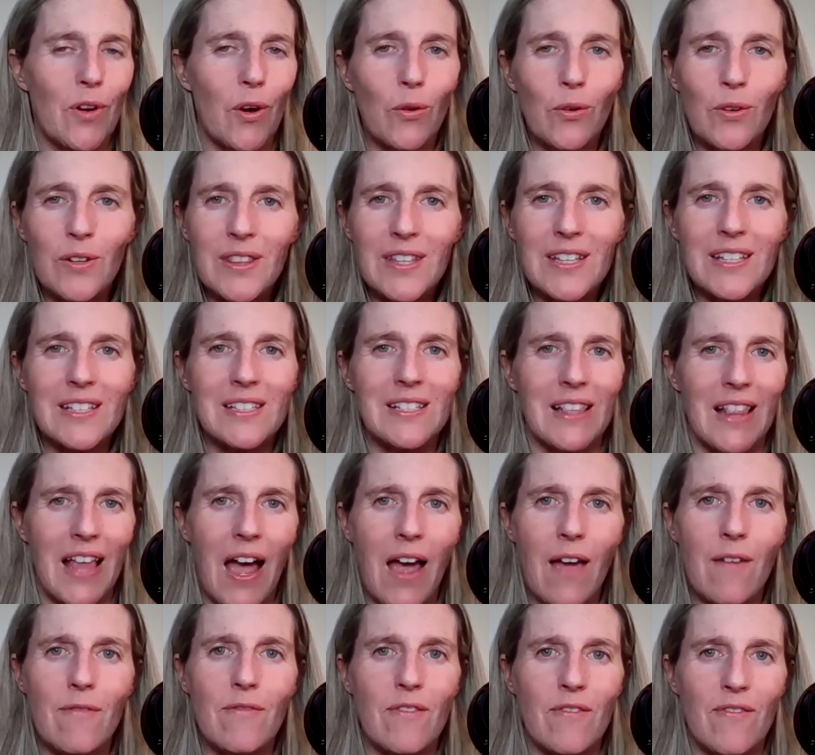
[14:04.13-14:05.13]
go to these
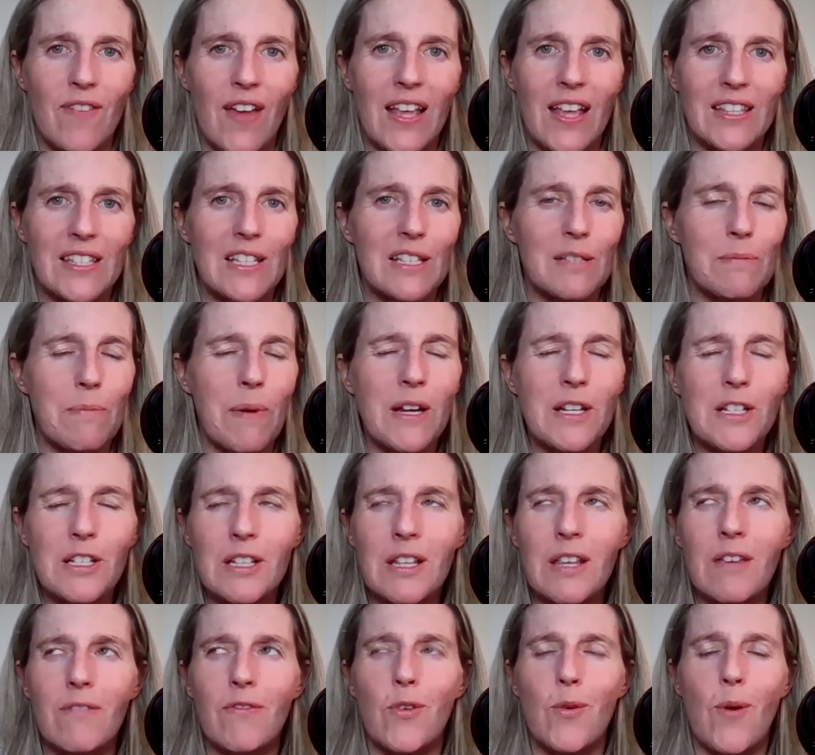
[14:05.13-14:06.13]
live events,
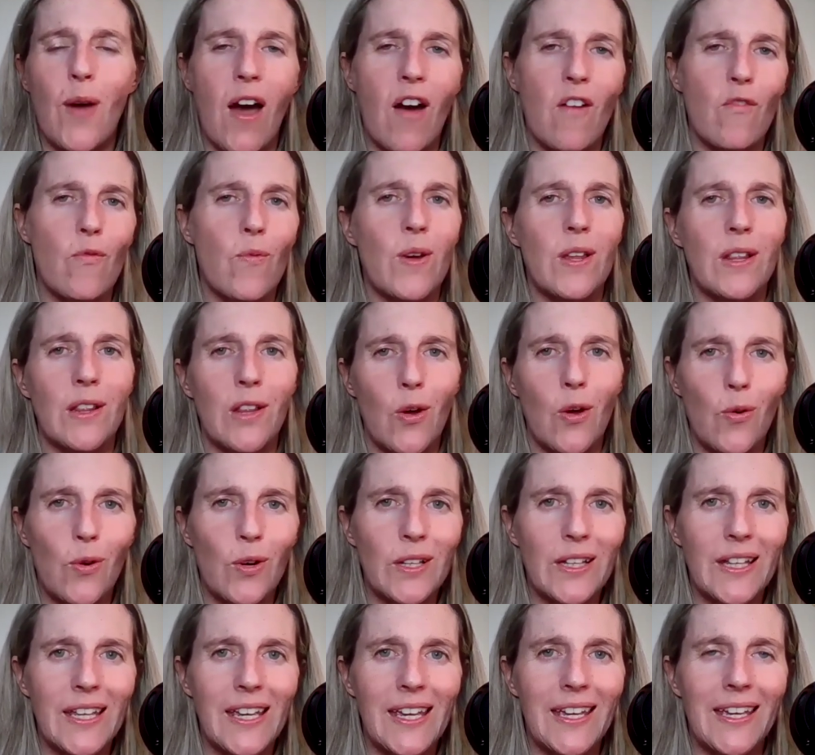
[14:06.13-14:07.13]
especially if you have one
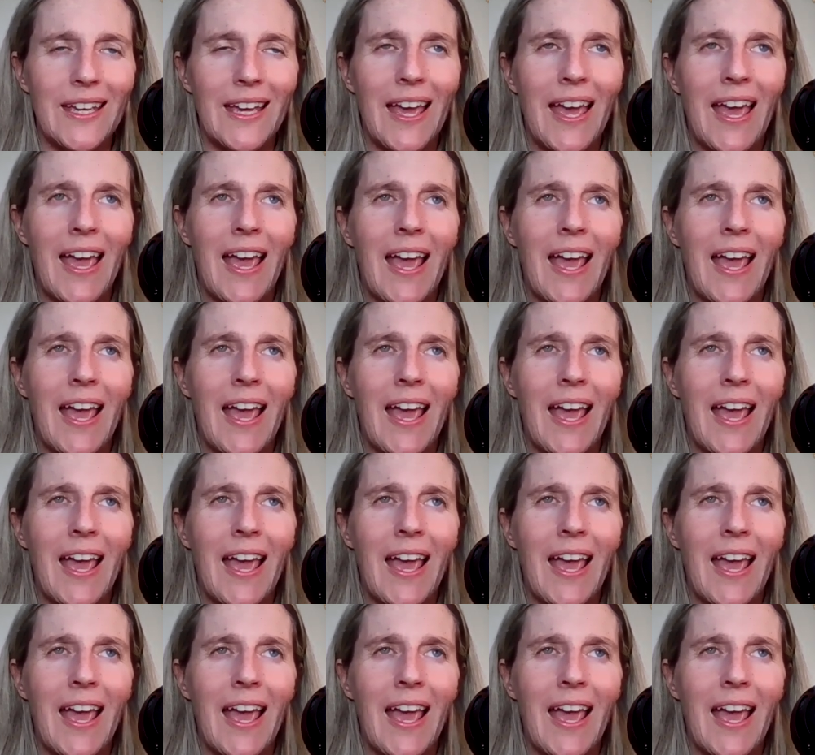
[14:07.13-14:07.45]
locally.